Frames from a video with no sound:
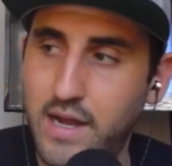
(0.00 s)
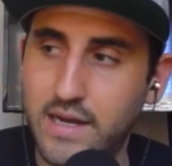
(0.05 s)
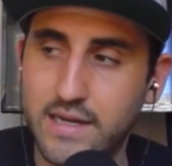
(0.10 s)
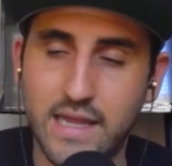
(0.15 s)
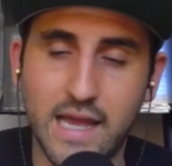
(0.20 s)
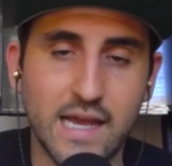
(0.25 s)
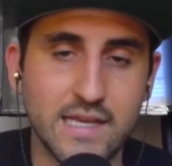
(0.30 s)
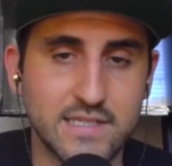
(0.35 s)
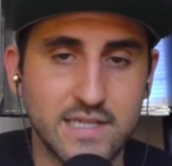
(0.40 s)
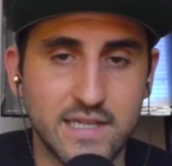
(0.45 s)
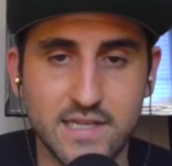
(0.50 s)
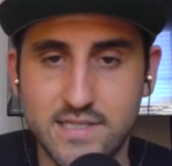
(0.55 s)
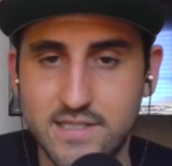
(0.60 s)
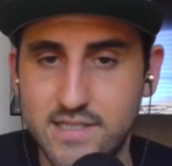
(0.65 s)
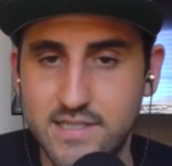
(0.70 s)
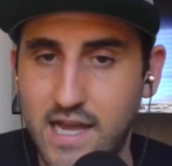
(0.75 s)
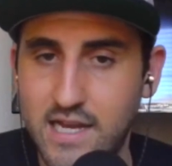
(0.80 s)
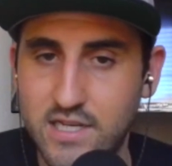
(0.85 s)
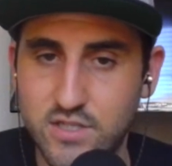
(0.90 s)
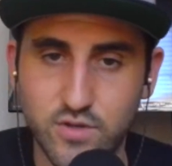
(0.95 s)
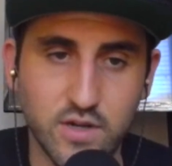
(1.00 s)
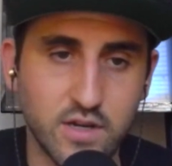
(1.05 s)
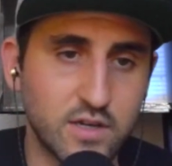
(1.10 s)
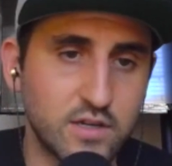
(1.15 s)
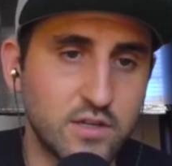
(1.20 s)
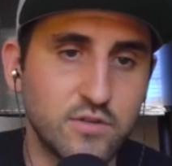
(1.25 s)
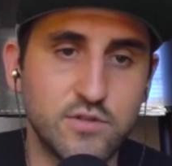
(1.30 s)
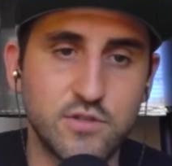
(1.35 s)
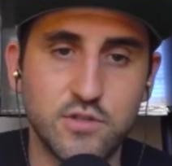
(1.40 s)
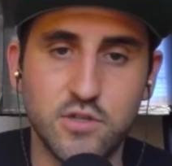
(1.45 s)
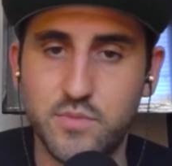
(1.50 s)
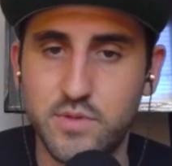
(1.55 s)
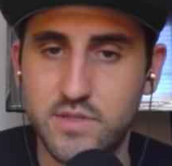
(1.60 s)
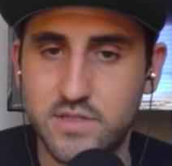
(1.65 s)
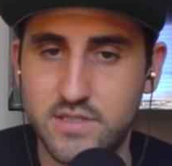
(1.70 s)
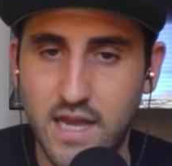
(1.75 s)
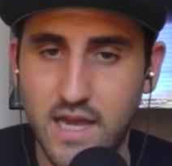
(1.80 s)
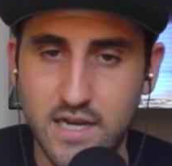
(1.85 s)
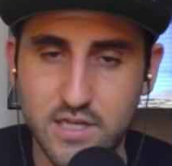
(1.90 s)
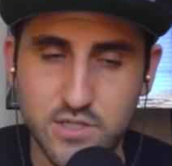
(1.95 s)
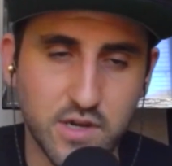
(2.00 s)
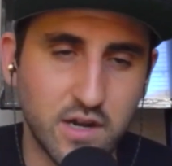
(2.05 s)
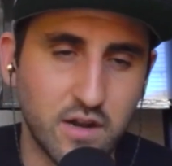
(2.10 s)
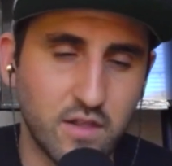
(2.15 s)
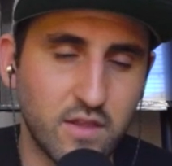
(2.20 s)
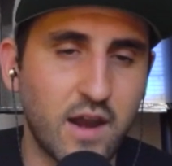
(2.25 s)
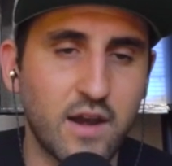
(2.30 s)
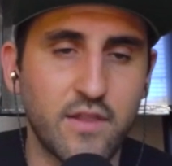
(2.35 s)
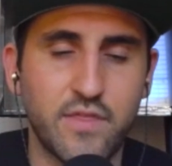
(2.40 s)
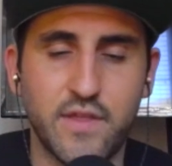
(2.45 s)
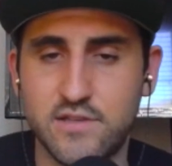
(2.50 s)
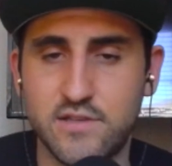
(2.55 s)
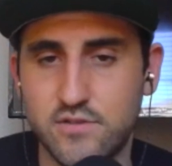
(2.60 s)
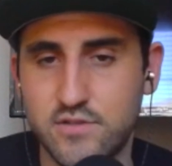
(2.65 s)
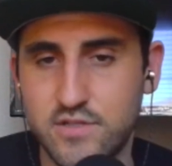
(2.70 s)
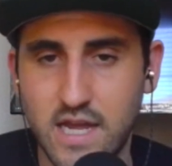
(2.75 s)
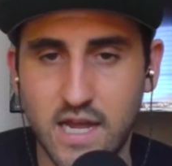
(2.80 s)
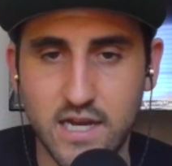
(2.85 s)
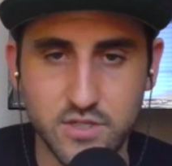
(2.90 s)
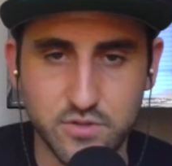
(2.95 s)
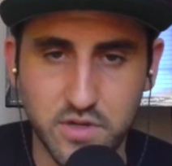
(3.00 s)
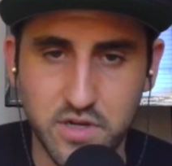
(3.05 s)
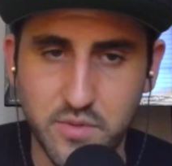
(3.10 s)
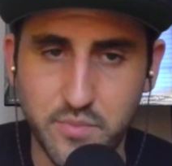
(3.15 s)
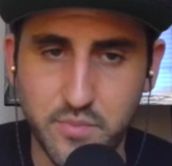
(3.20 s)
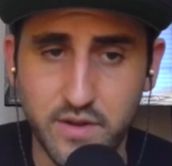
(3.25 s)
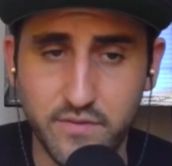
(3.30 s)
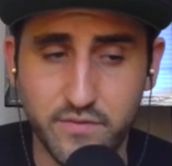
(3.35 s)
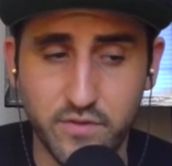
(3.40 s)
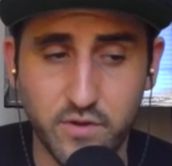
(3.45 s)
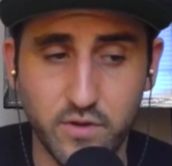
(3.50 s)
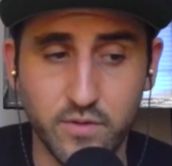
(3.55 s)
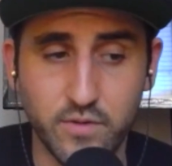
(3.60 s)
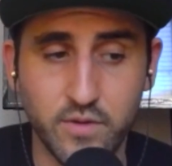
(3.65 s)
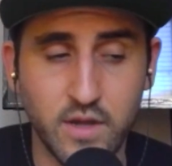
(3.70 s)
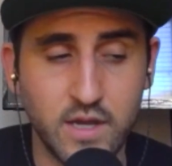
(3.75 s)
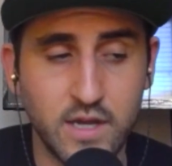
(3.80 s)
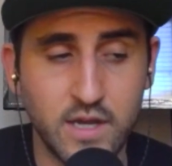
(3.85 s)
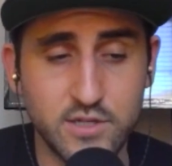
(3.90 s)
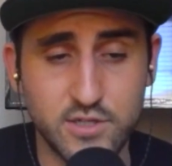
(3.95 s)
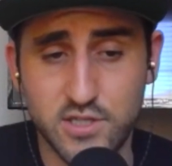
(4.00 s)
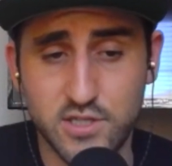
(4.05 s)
podcasting is saturated, YouTube is saturated, a lot of things are saturated. But if you're